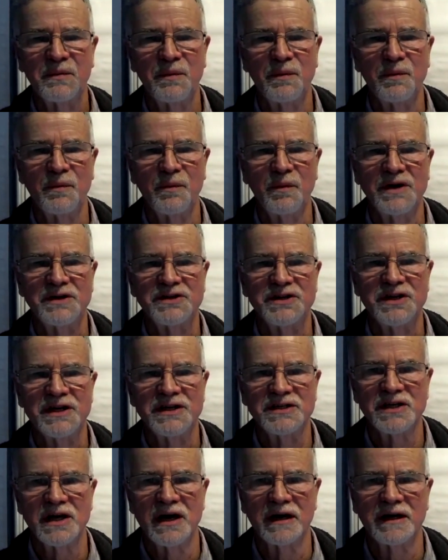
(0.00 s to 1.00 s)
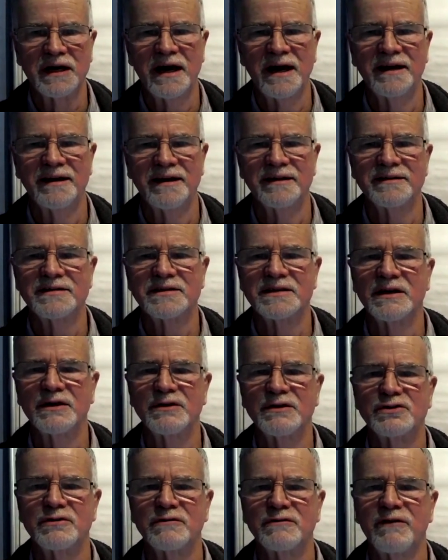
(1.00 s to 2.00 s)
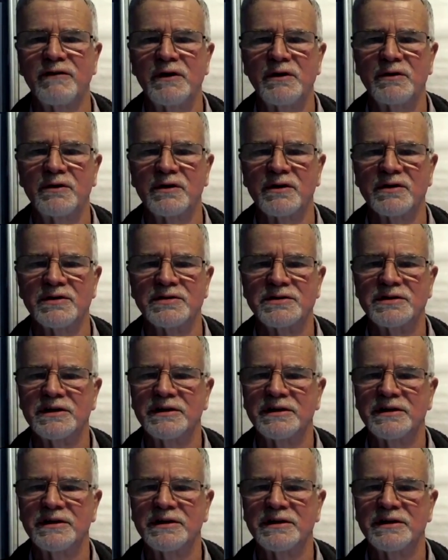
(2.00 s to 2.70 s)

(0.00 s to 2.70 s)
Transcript: which is again solution focused.